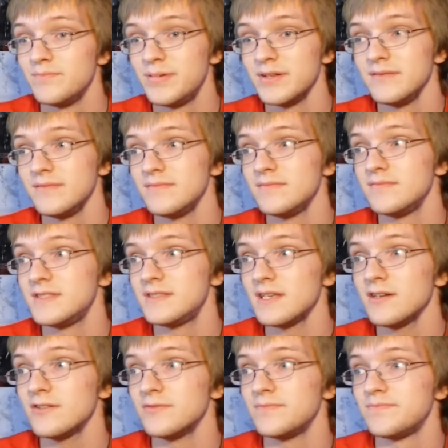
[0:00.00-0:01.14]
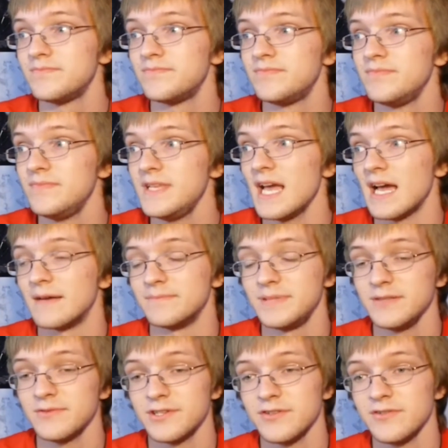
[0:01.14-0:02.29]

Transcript: But still, yeah, people are